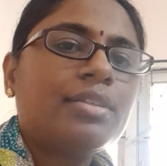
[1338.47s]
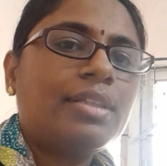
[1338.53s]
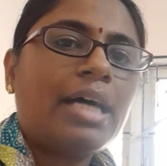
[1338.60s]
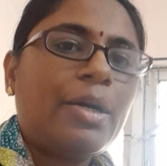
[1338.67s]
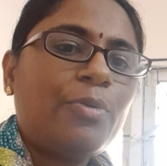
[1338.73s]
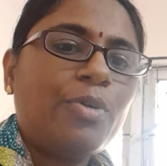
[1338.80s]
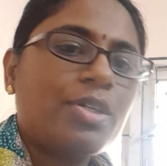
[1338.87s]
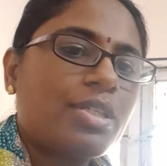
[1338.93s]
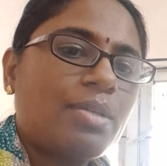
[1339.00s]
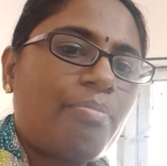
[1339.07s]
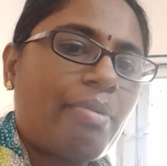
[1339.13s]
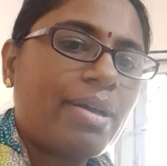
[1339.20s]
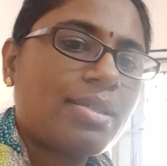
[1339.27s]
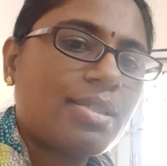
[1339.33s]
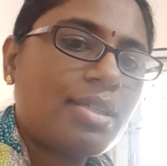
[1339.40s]
That
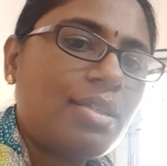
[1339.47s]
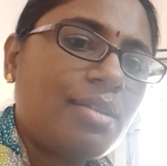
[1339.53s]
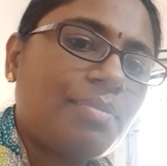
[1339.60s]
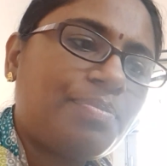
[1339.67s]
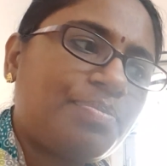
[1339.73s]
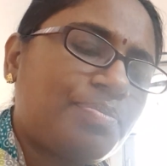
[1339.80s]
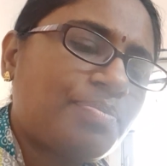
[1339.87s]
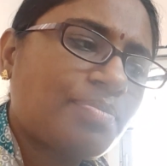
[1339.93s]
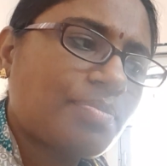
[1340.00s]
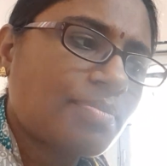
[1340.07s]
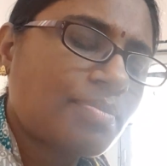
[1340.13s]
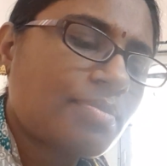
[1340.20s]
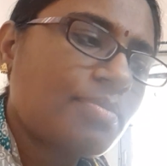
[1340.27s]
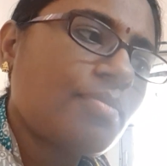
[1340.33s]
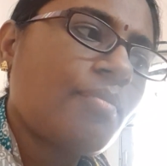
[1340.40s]
wasn't present.
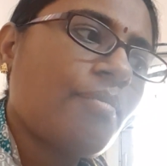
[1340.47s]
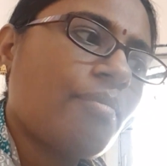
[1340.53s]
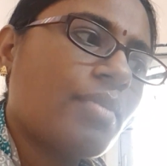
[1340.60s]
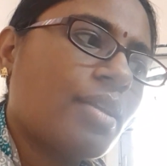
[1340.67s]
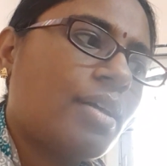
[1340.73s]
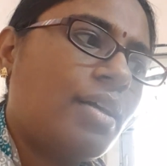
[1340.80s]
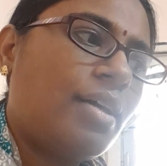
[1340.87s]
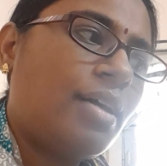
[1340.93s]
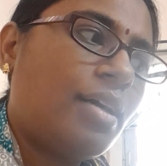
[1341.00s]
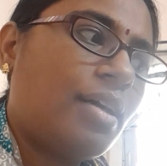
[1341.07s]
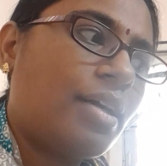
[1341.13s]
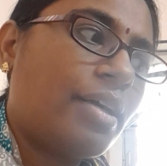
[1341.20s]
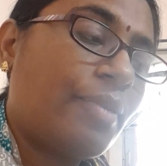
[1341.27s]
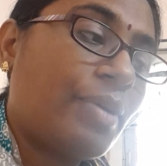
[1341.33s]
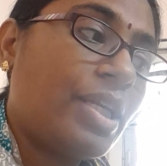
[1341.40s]

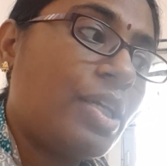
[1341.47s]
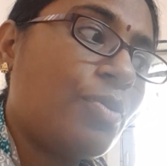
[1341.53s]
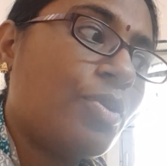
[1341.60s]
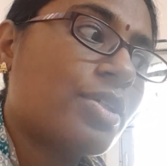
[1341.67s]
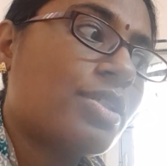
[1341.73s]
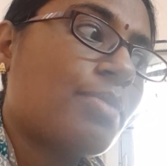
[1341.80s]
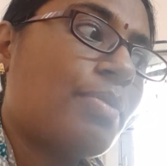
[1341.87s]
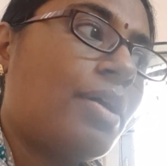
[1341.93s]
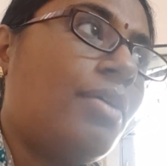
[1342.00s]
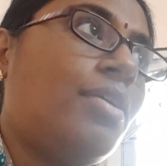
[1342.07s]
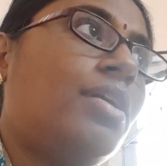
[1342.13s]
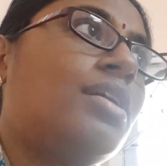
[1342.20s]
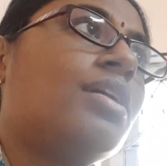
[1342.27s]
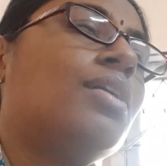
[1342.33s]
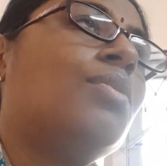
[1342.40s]
When he was
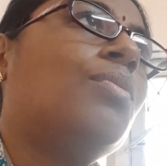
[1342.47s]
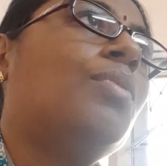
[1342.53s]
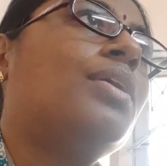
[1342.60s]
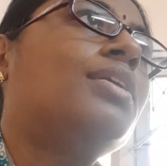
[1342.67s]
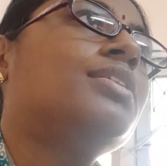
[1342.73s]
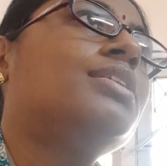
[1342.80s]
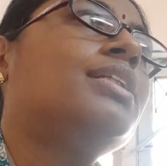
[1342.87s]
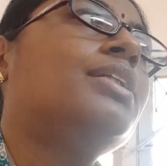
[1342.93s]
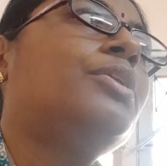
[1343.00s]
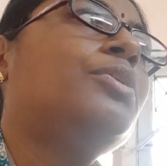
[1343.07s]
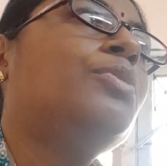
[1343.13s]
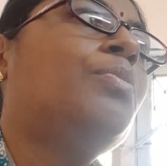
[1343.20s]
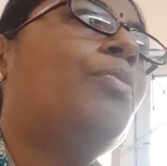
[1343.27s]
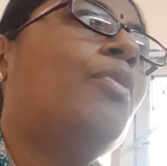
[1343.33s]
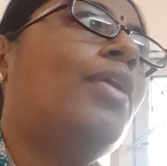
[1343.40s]
about
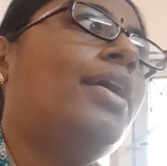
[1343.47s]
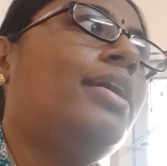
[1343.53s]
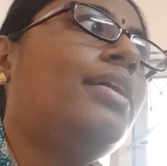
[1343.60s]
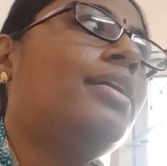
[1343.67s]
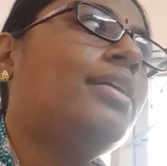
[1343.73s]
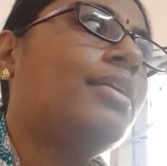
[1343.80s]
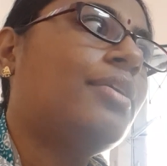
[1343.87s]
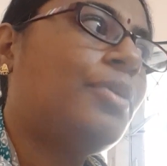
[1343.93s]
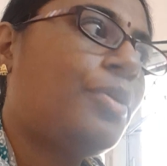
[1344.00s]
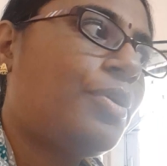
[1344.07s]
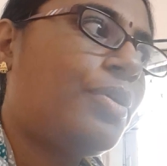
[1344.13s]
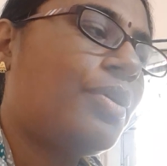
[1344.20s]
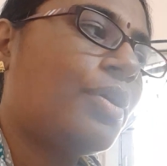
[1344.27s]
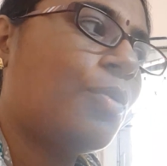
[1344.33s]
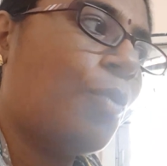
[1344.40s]

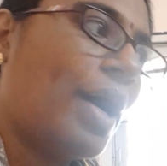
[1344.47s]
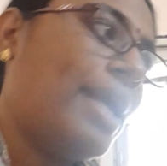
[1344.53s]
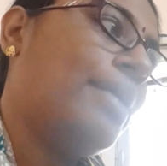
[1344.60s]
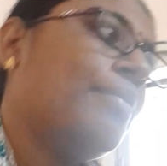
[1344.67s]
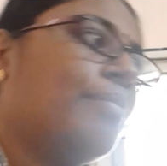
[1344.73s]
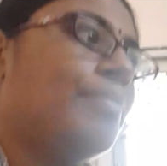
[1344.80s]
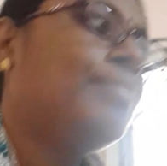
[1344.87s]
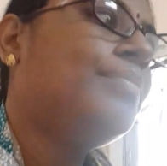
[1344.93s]
2.1.